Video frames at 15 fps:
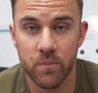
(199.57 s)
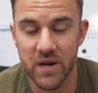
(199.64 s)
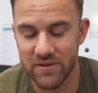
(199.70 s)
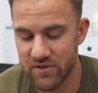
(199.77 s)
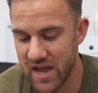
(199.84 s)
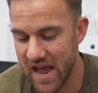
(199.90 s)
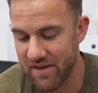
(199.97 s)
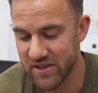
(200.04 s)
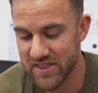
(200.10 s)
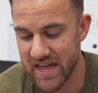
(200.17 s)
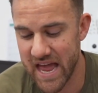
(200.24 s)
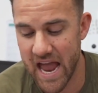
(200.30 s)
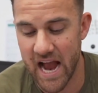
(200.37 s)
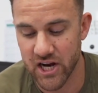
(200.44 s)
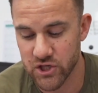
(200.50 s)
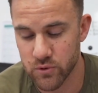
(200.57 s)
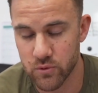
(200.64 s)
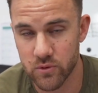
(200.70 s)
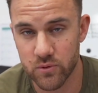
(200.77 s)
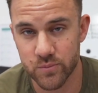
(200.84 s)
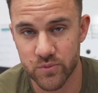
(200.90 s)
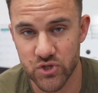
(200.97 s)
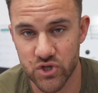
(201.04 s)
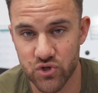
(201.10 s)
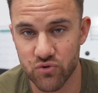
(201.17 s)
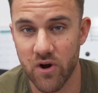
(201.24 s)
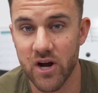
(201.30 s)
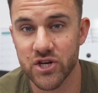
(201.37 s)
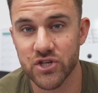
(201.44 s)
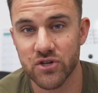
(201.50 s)
But if you have like that actual
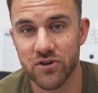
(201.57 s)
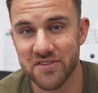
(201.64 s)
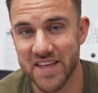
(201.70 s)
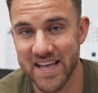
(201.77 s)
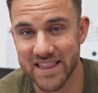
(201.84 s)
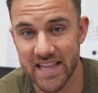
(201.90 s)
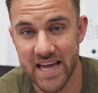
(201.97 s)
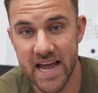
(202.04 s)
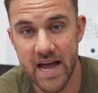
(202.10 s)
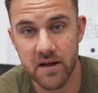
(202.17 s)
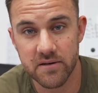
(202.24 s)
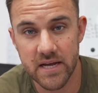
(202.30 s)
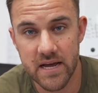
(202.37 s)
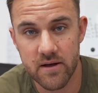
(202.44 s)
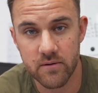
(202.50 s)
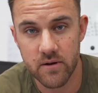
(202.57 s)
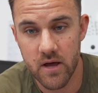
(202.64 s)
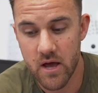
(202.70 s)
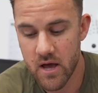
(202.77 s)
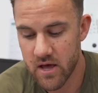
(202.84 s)
structure and that layout down,